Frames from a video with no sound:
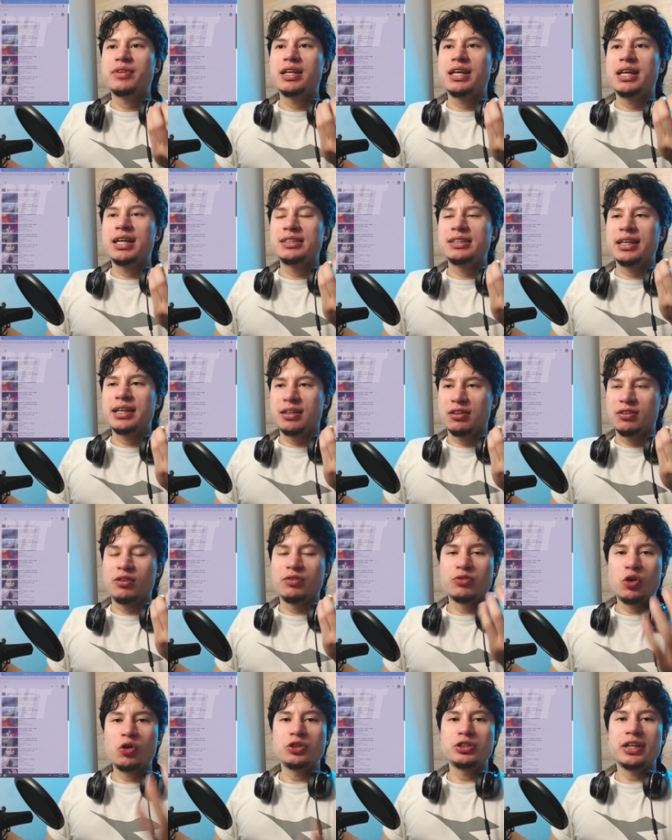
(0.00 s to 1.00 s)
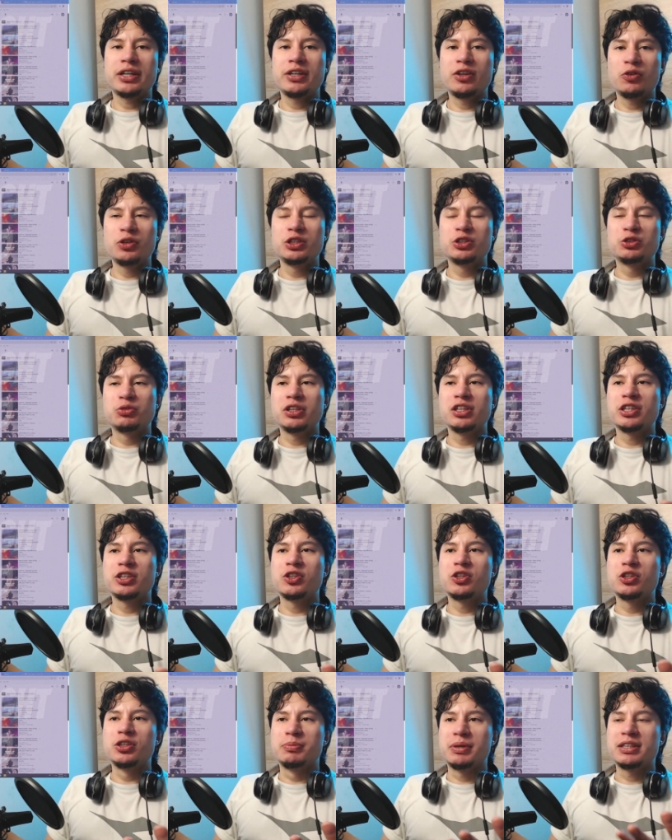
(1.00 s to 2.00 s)
It's like, of course, I know he's really
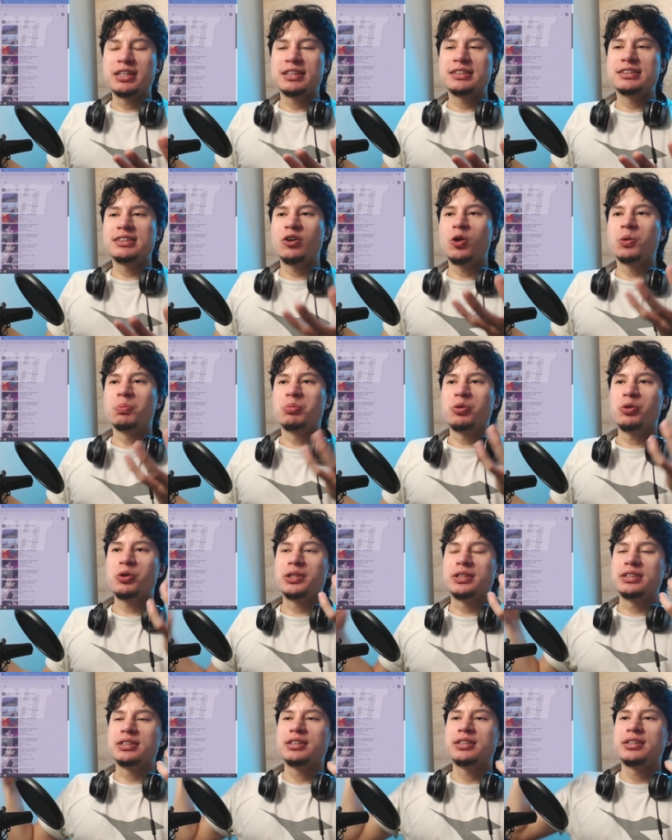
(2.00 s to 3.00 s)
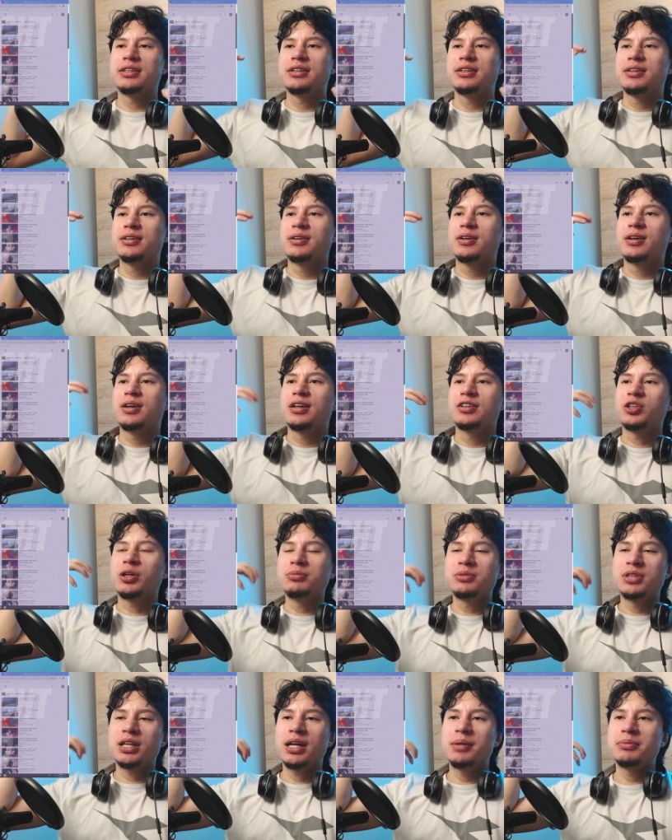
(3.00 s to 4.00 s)
good, but that's the whole point.
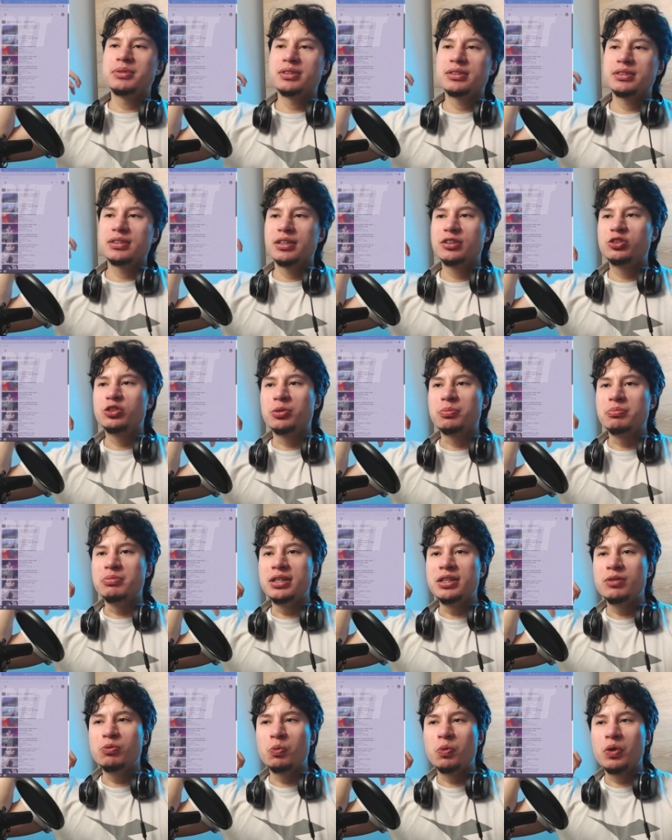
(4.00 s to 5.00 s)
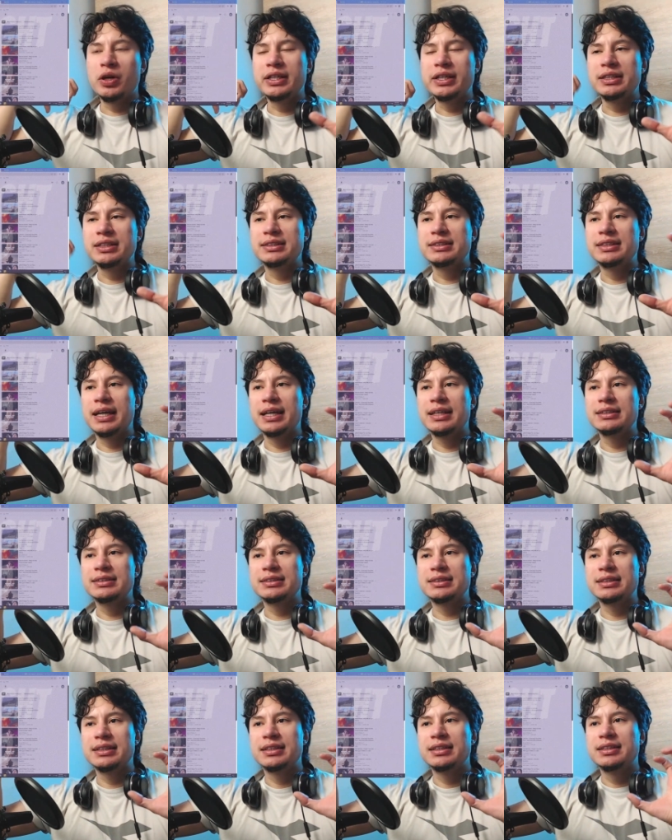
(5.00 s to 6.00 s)
Sometimes, to me, what he
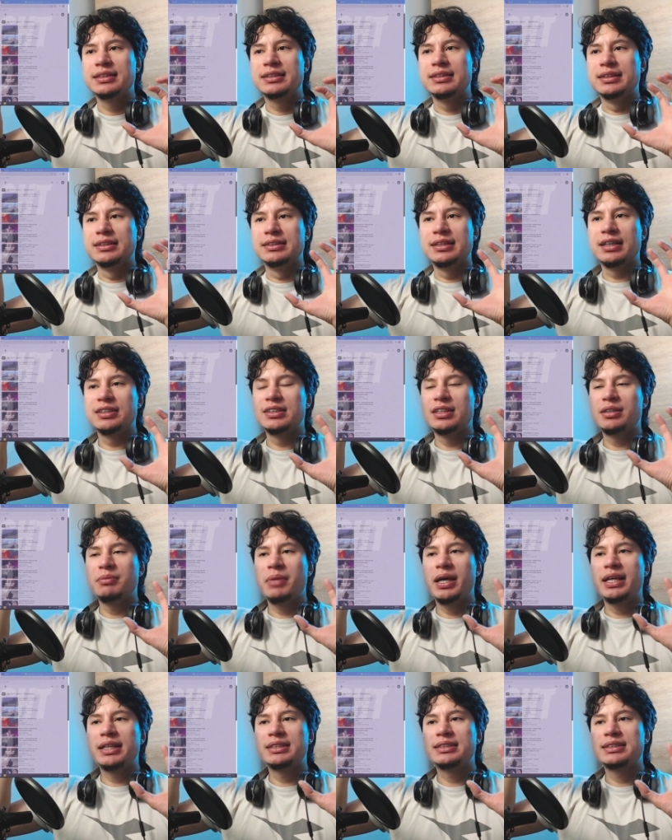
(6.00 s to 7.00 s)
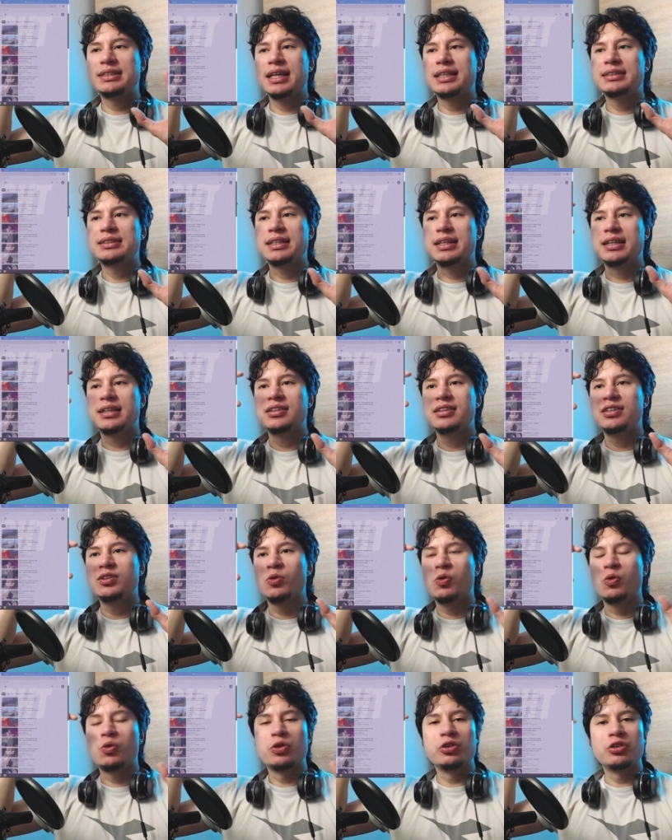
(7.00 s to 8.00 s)
says doesn't make sense in the
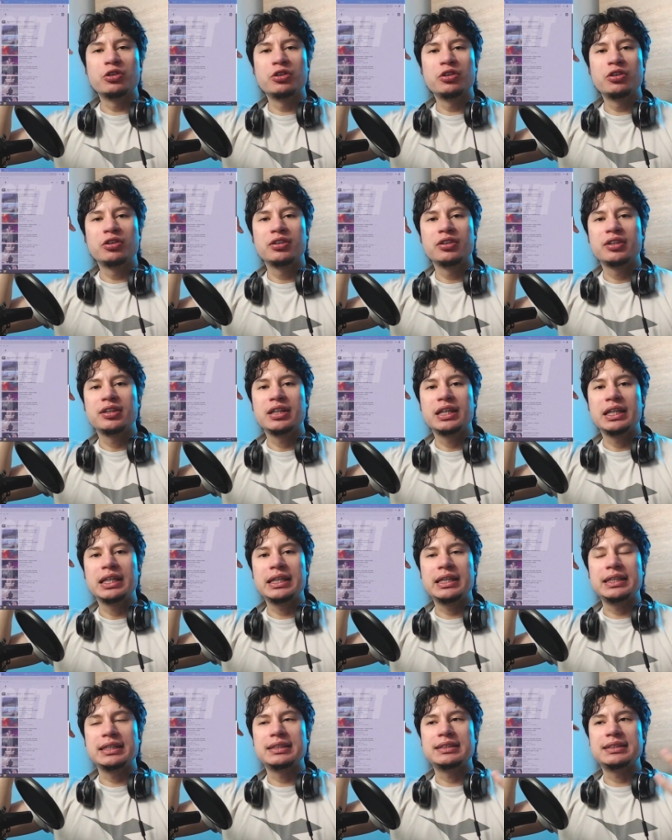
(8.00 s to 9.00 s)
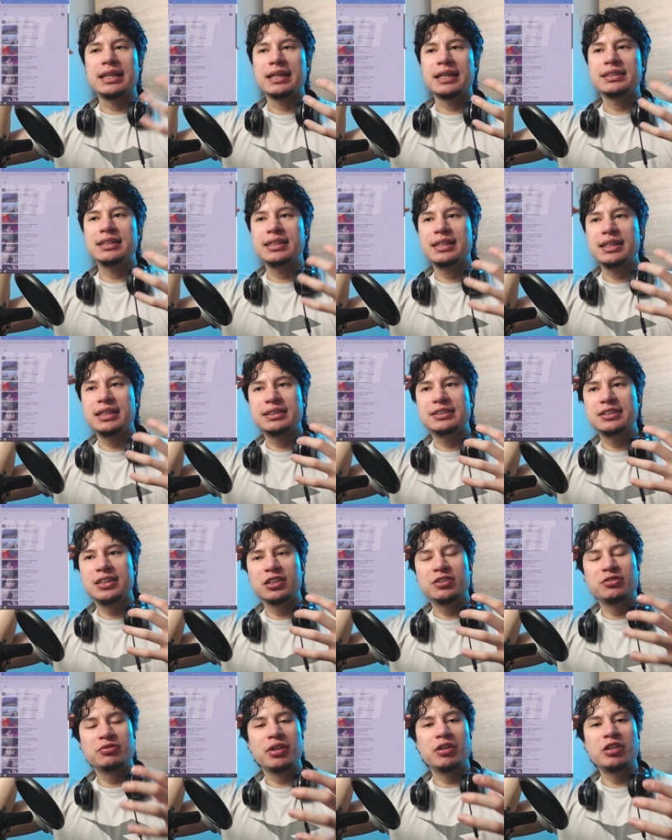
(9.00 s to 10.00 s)
order he says it. It's
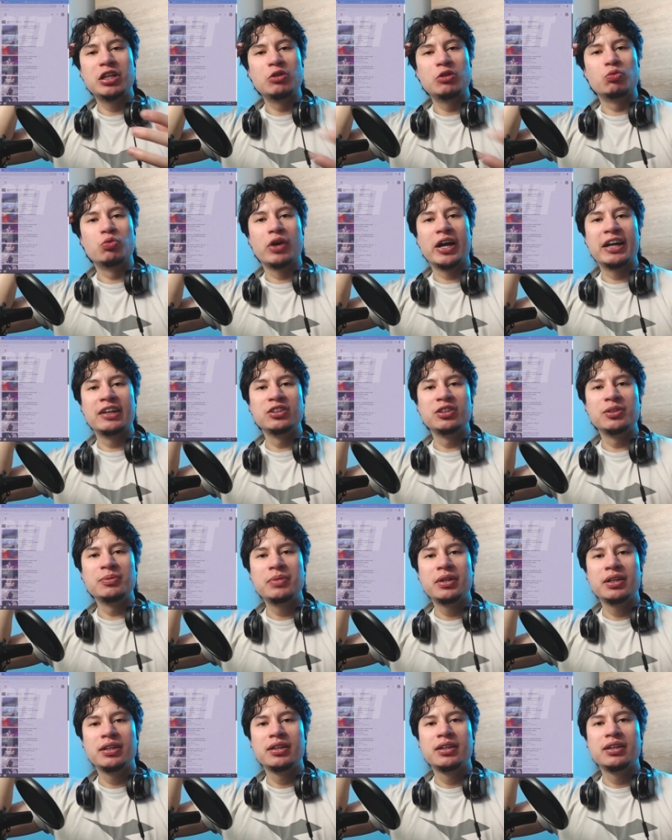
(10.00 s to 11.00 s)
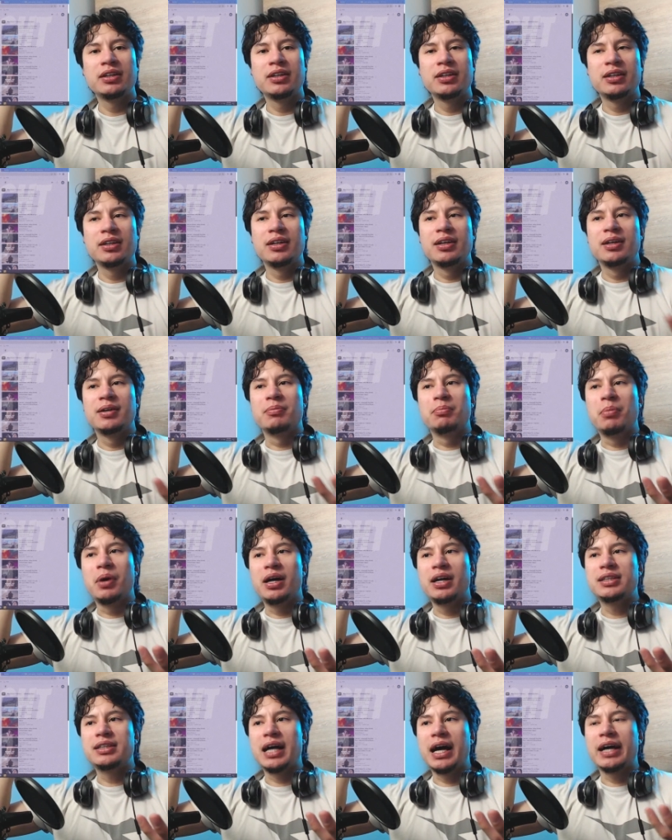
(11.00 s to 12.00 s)
just very random.
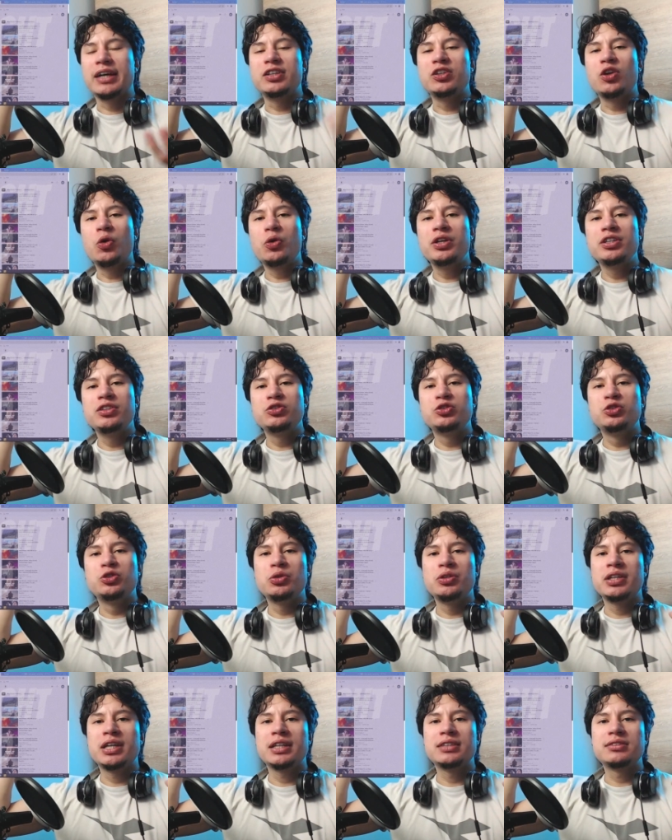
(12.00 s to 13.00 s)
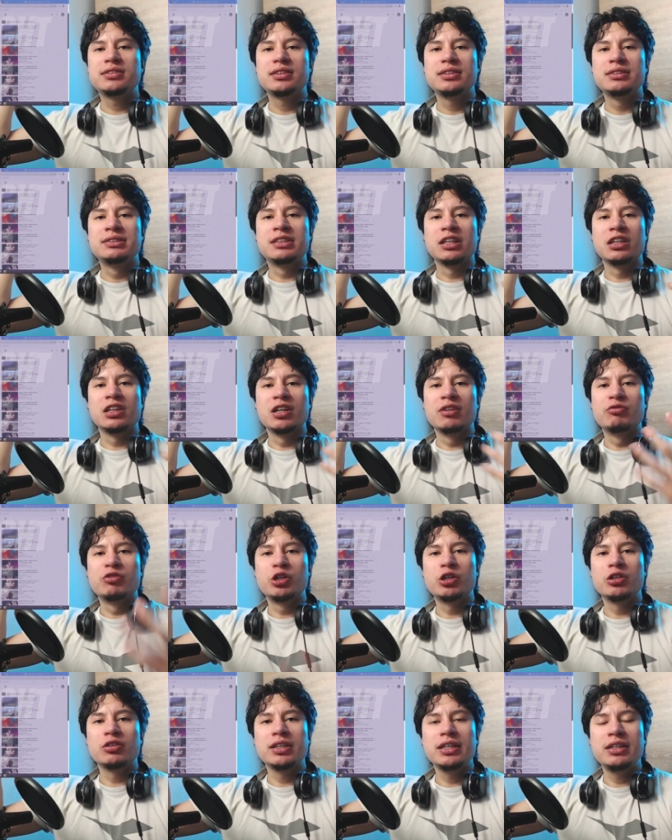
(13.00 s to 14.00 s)
But I know he's doing it
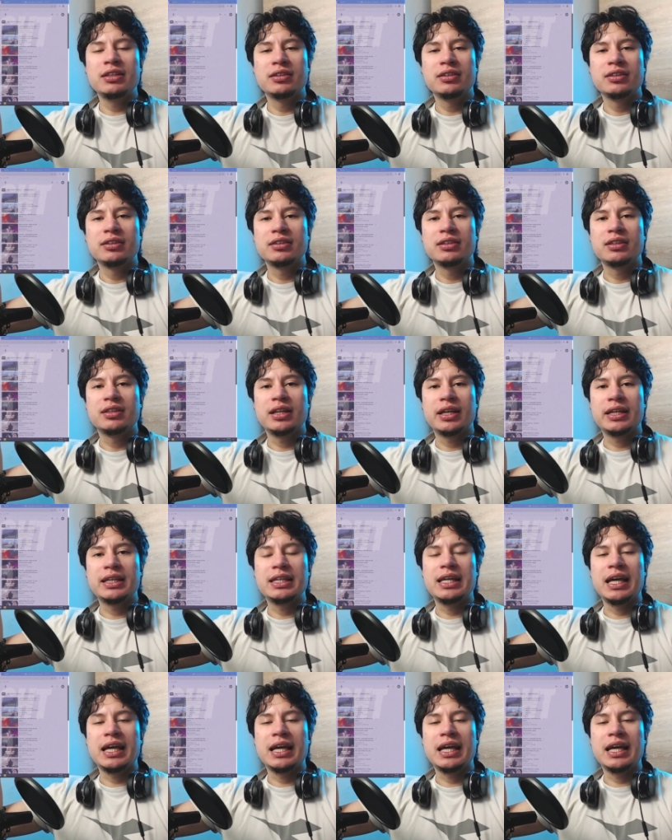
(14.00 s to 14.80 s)
deliberately. Like, he